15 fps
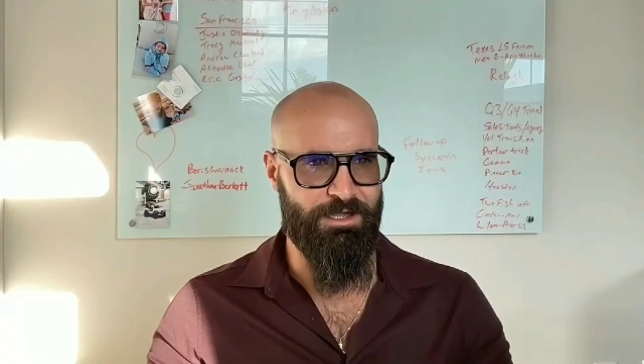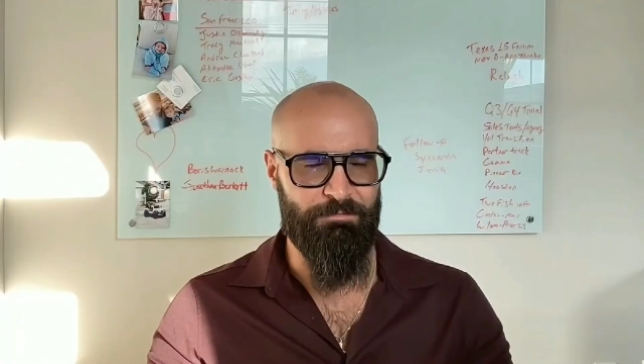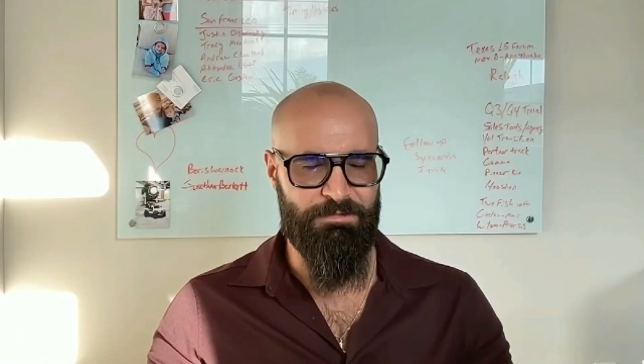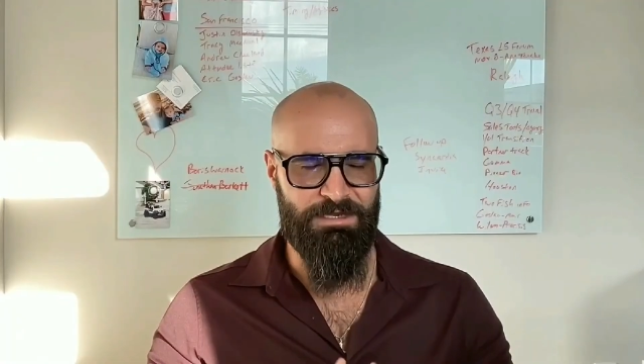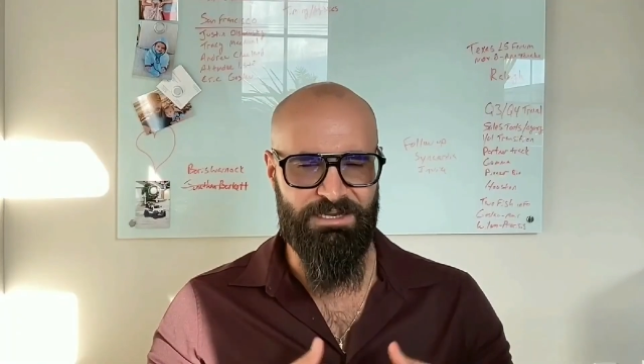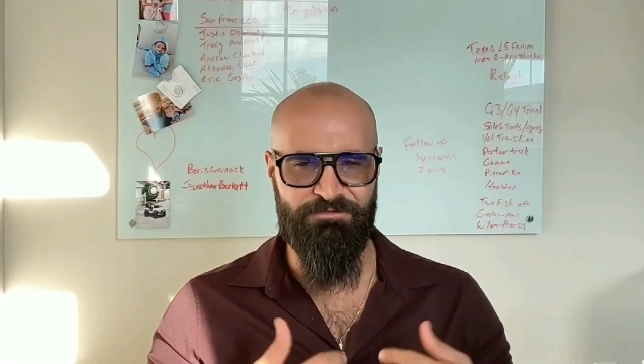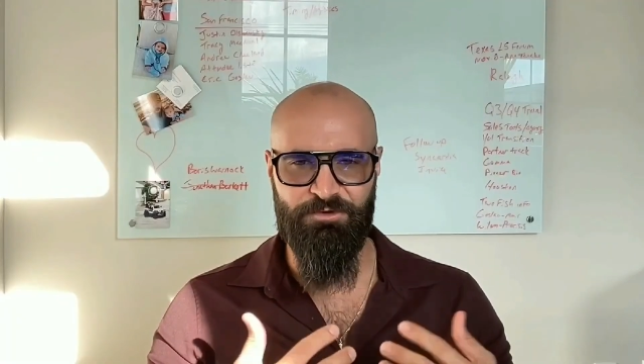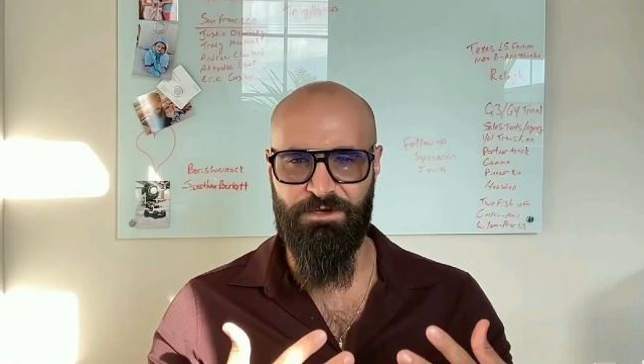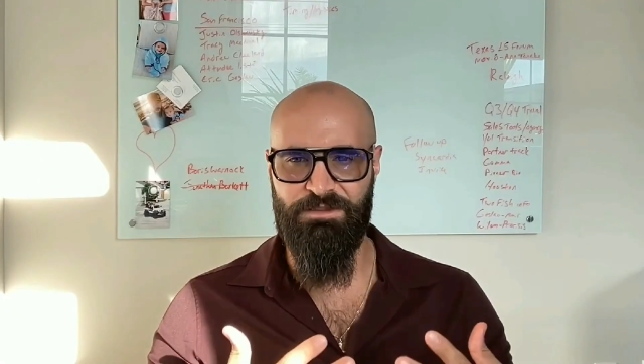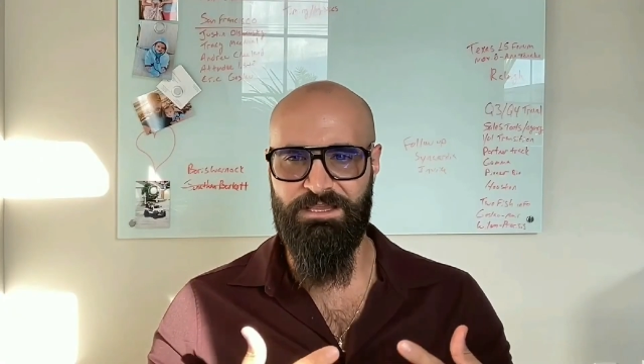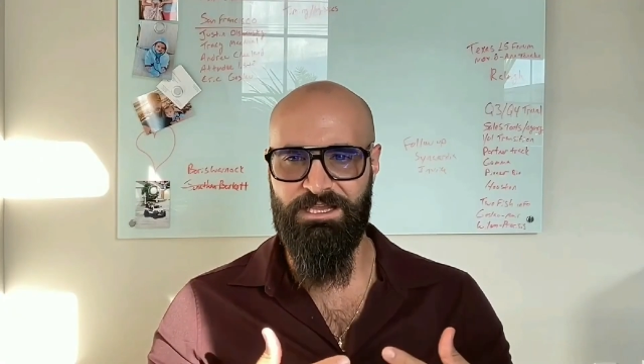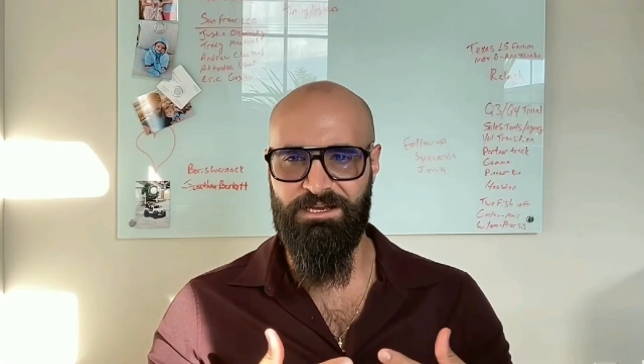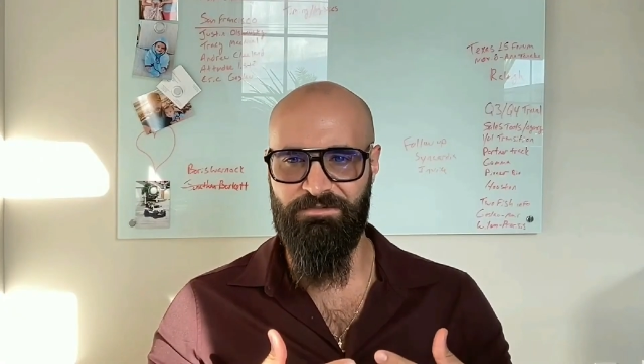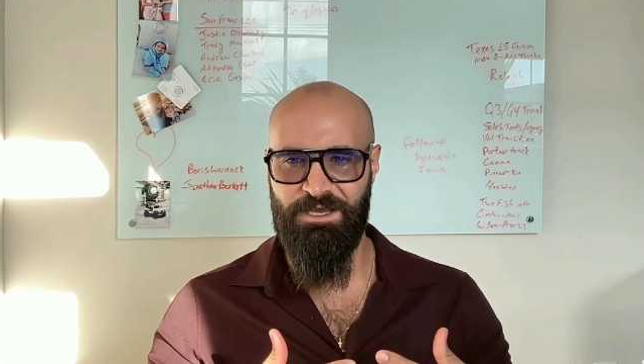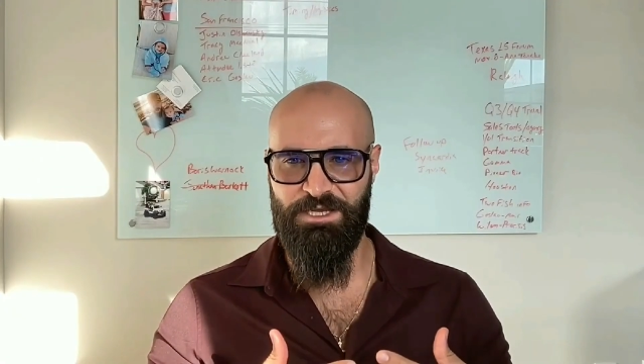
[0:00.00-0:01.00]
if you're in
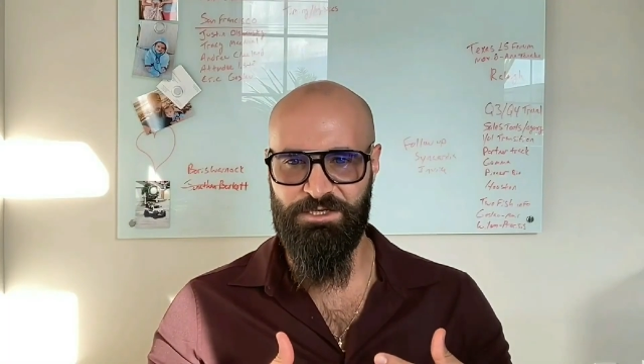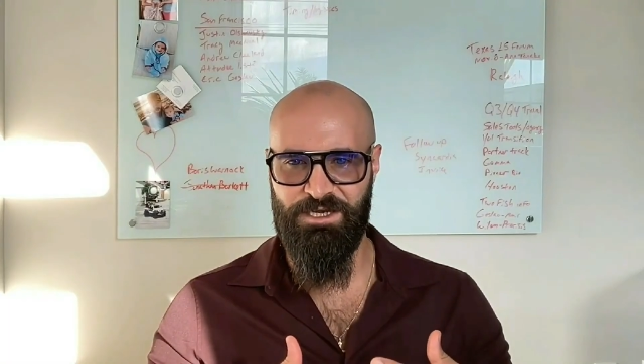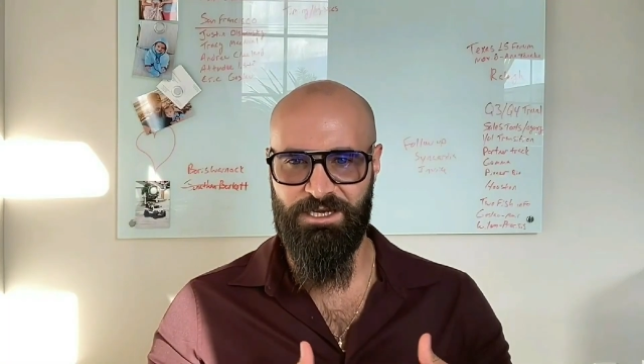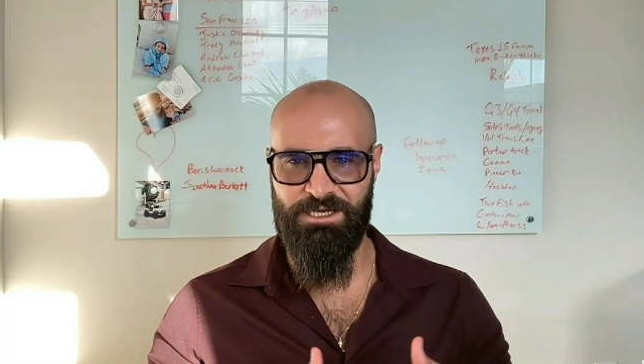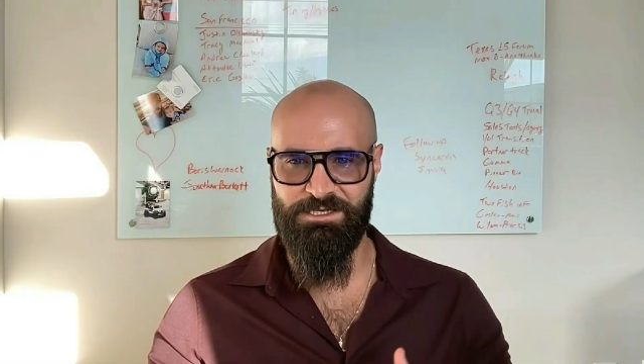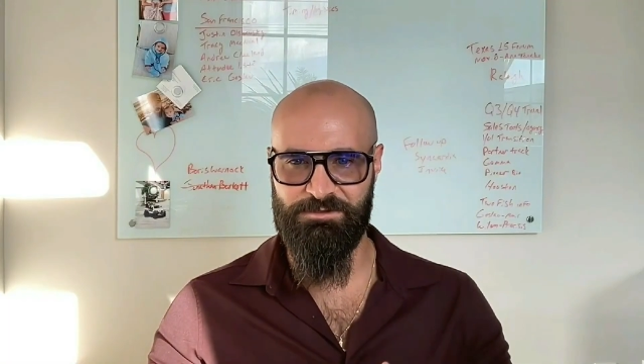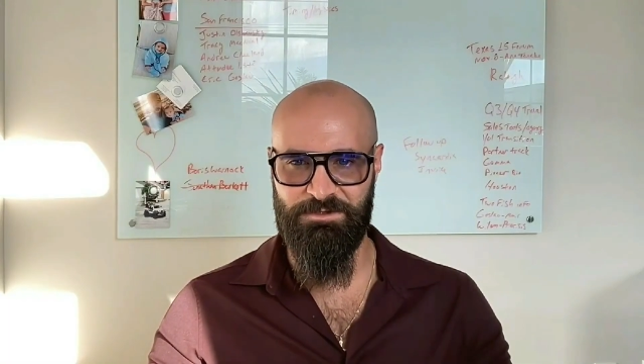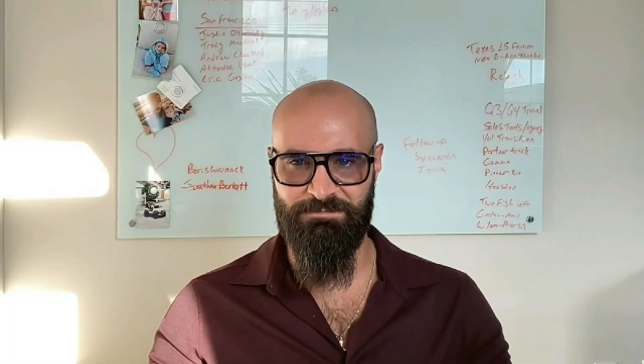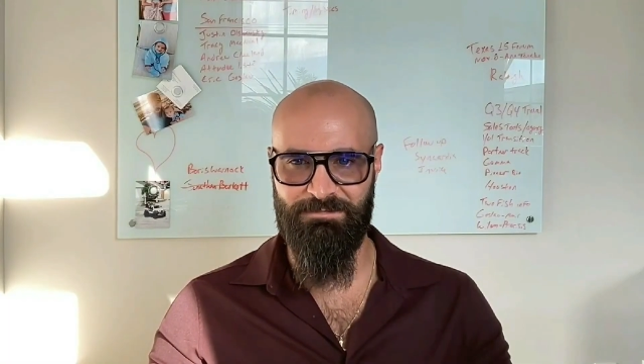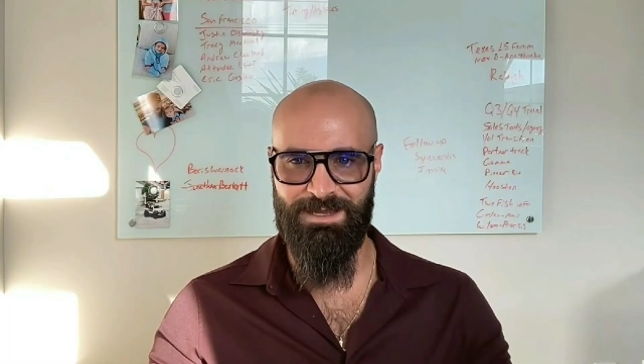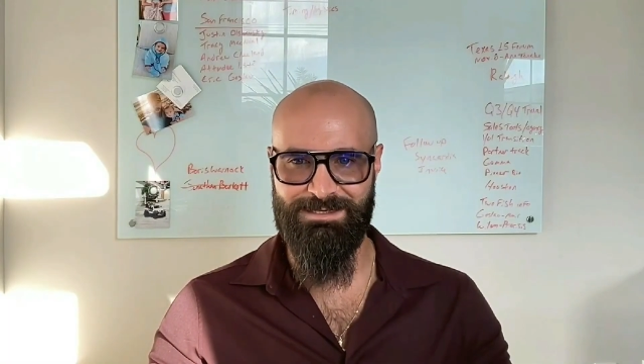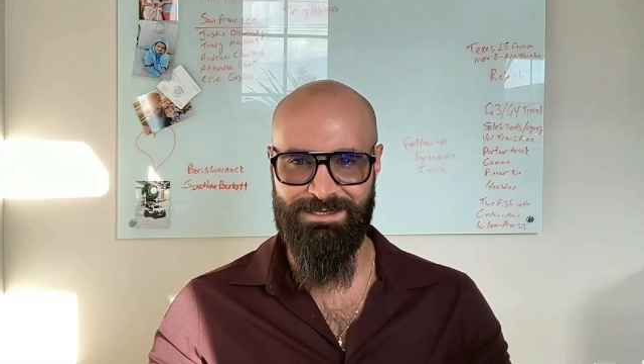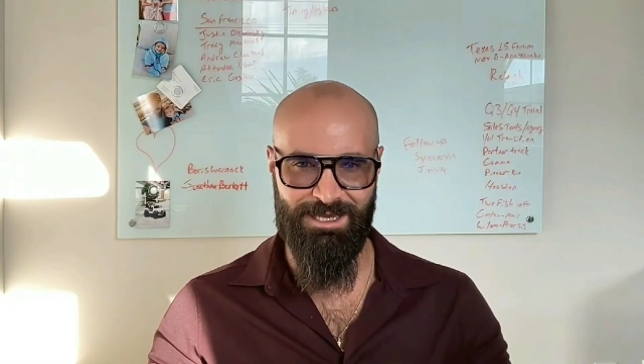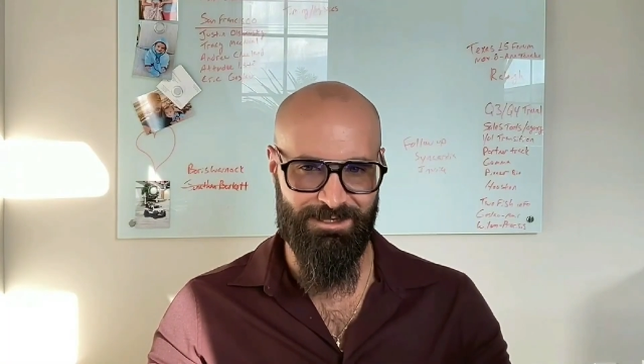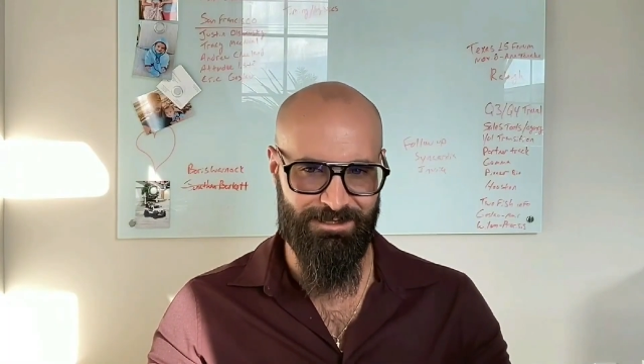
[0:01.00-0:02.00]
the innovation industry of
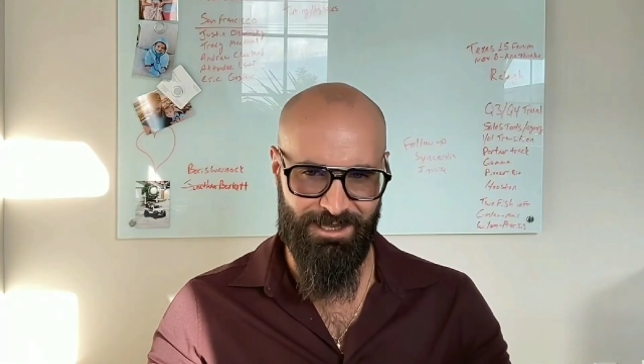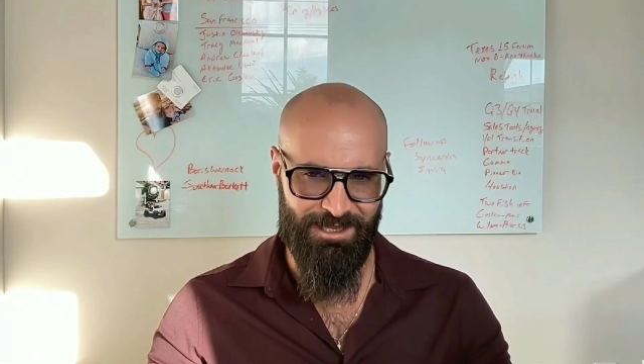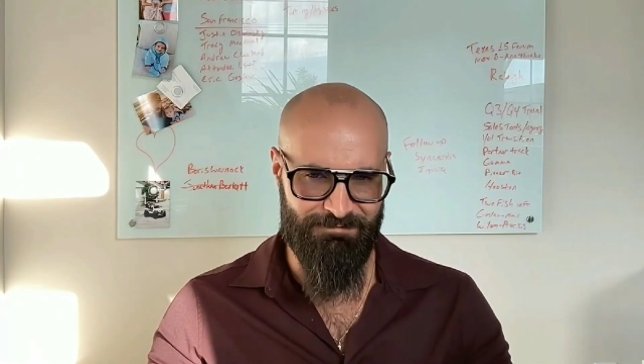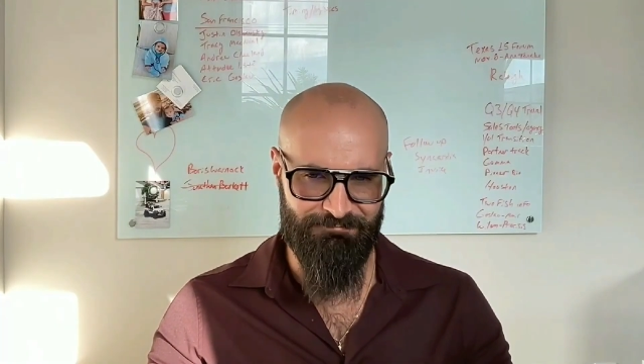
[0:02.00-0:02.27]
medtech,